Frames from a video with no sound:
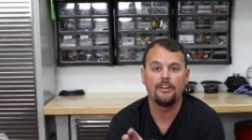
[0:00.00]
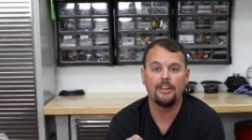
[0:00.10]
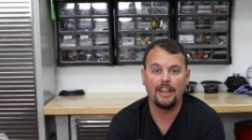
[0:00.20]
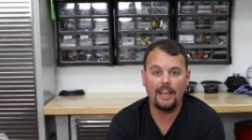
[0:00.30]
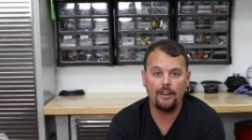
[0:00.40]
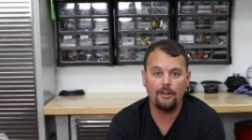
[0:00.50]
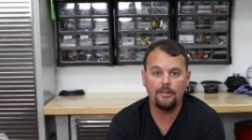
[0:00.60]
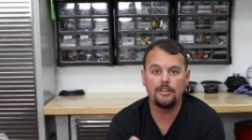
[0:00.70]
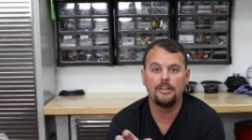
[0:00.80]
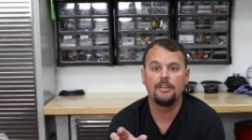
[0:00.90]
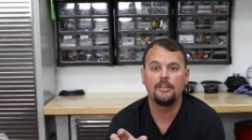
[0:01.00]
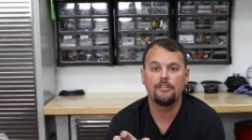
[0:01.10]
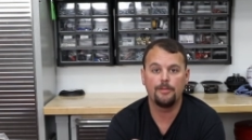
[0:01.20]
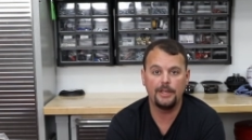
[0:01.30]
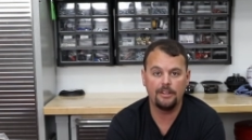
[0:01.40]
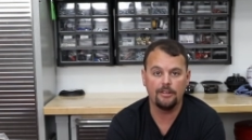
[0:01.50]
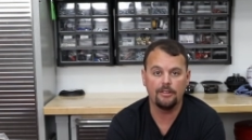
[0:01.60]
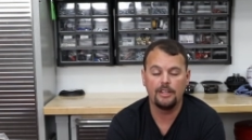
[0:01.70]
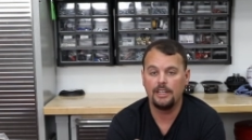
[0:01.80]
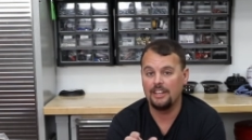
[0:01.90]
loud speaker.
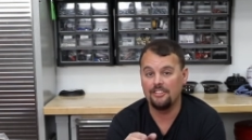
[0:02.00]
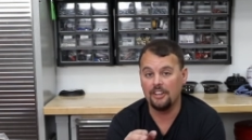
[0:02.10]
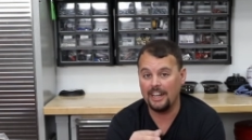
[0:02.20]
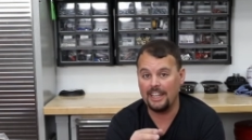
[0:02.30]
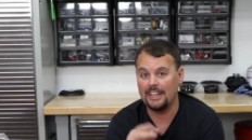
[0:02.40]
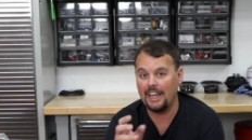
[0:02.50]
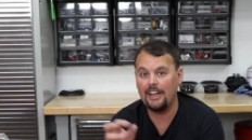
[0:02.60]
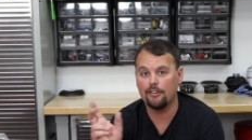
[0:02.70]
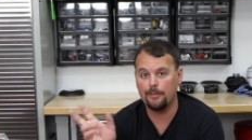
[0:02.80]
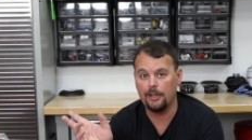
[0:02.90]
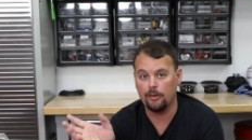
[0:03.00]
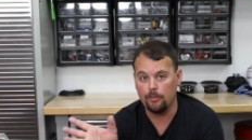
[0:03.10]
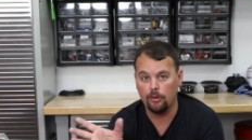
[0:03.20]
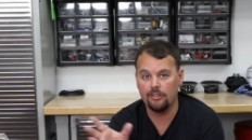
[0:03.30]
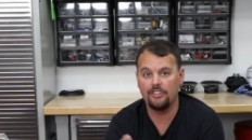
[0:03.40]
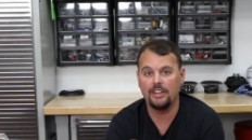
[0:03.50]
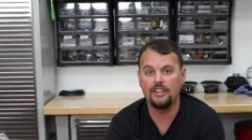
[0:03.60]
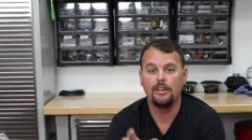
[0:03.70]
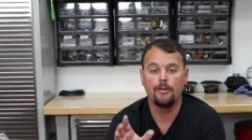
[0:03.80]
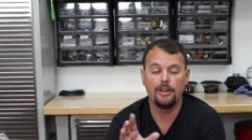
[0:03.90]
It is not a loudspeaker per
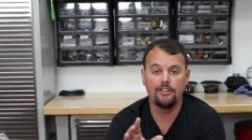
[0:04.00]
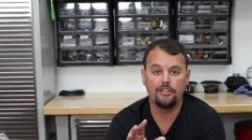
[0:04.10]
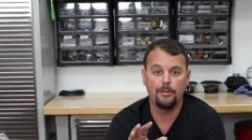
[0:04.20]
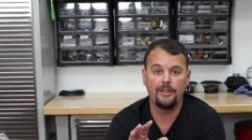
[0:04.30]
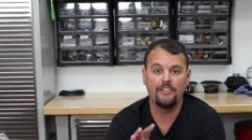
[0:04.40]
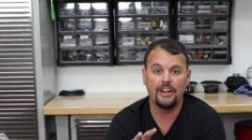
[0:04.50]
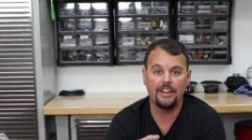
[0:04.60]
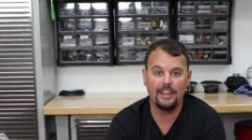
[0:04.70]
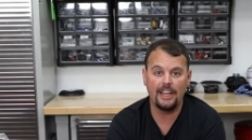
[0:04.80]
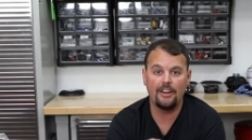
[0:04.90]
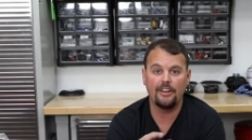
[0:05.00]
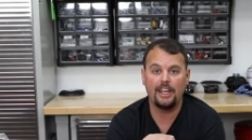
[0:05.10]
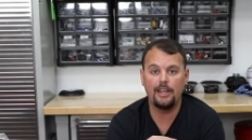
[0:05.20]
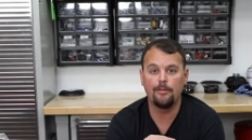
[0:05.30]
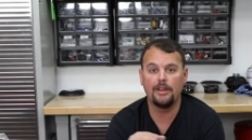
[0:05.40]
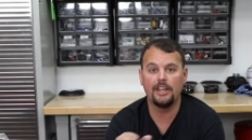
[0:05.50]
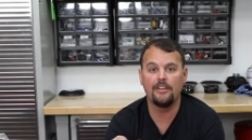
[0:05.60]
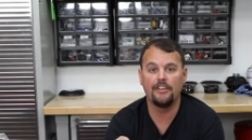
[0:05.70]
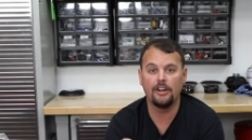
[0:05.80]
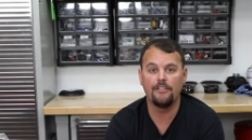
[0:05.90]
se, but it's going to be very loud and play
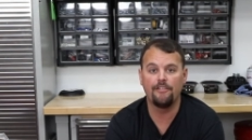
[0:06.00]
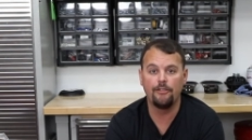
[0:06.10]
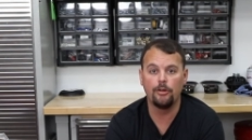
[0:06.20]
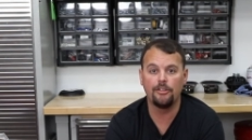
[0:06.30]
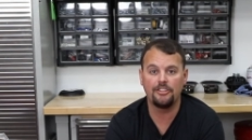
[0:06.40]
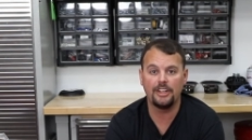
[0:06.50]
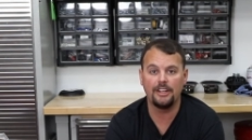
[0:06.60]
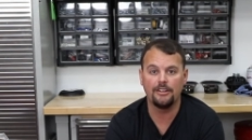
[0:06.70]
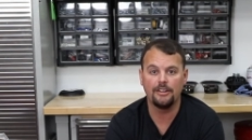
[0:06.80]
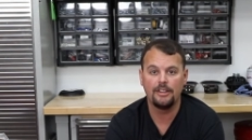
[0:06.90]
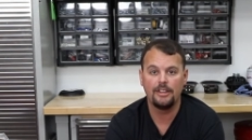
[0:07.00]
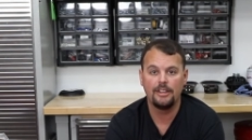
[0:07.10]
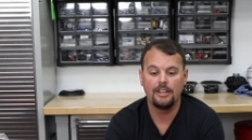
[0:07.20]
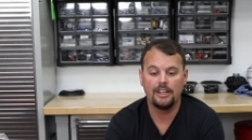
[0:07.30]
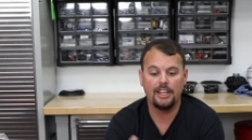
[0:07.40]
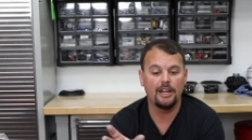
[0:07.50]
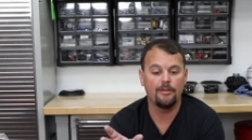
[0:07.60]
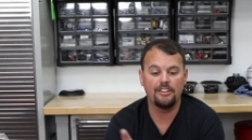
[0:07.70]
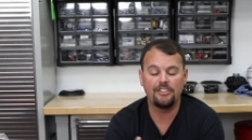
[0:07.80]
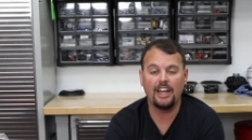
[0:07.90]
very full sound. Again,
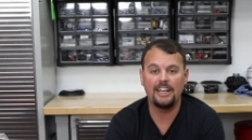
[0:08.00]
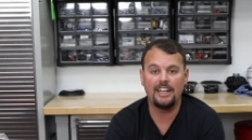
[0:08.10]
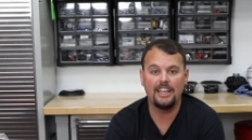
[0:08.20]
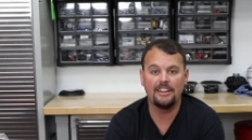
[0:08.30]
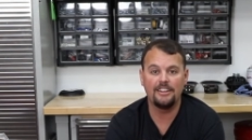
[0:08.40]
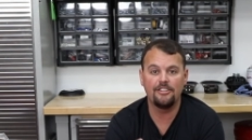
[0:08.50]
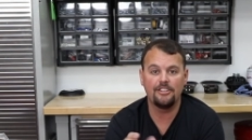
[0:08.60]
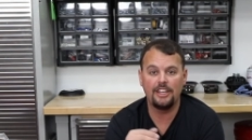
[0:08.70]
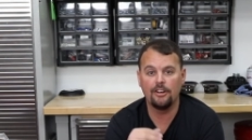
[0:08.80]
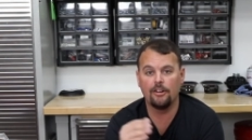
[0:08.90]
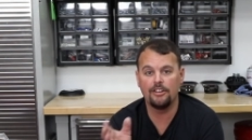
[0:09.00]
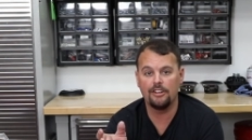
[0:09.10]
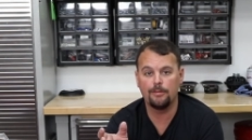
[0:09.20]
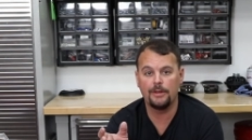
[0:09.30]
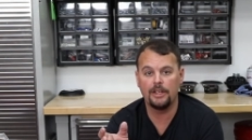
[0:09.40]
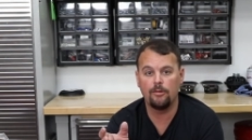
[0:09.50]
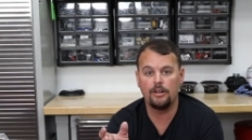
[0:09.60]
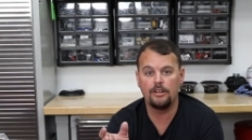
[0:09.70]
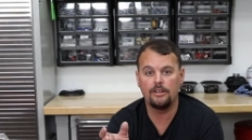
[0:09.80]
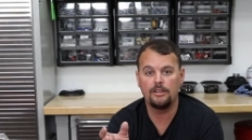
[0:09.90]
I'm excited to get this in our display
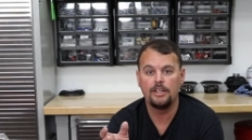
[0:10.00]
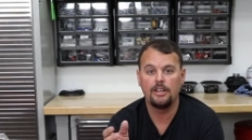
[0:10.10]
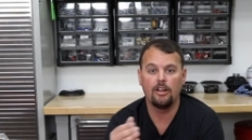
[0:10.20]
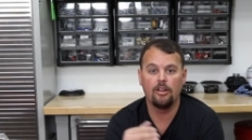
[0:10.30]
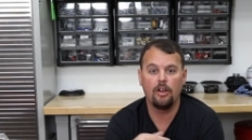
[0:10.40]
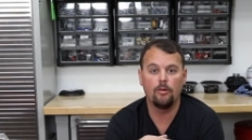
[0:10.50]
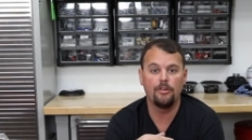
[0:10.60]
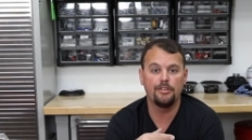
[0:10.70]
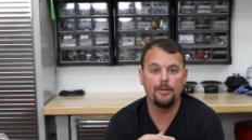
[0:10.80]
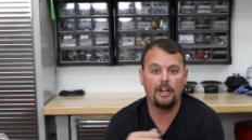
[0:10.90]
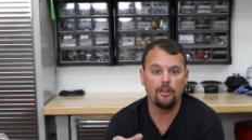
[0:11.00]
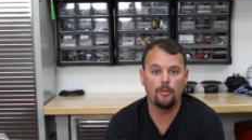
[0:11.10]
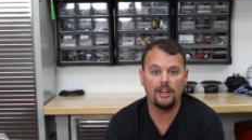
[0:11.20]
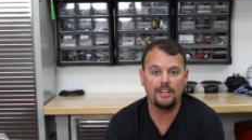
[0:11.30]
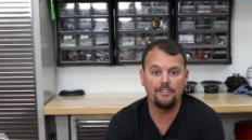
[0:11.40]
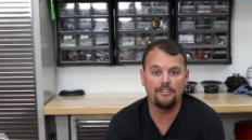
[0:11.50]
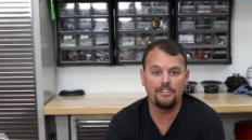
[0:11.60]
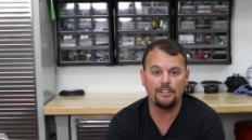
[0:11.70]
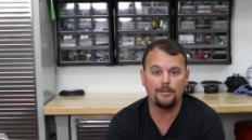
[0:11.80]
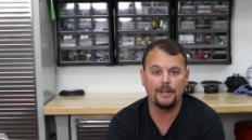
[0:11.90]
wall along with some other brands of
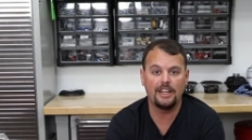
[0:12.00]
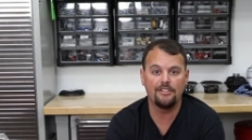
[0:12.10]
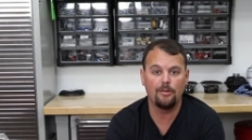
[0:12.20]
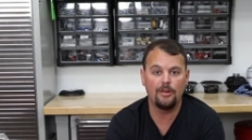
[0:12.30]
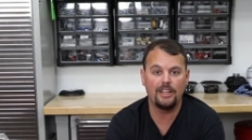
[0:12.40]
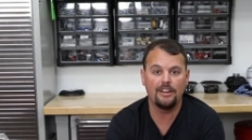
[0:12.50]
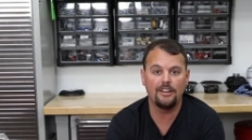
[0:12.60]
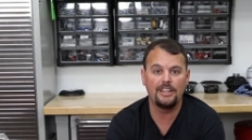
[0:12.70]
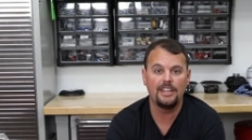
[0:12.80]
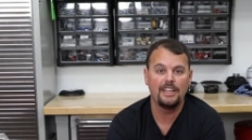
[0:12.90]
6x9s that we carry